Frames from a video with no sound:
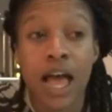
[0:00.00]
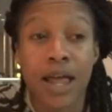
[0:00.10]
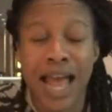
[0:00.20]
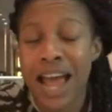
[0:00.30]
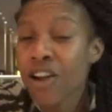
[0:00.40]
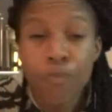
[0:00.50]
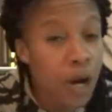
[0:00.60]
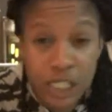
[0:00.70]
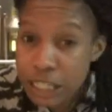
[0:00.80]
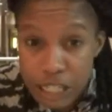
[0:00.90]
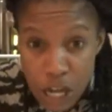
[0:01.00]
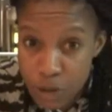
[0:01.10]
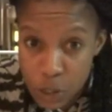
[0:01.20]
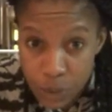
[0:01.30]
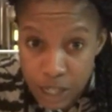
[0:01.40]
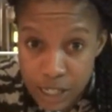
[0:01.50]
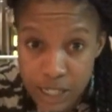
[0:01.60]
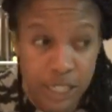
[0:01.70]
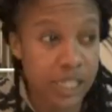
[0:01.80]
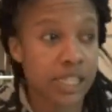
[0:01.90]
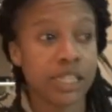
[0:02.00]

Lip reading: And don't personally know what's worse,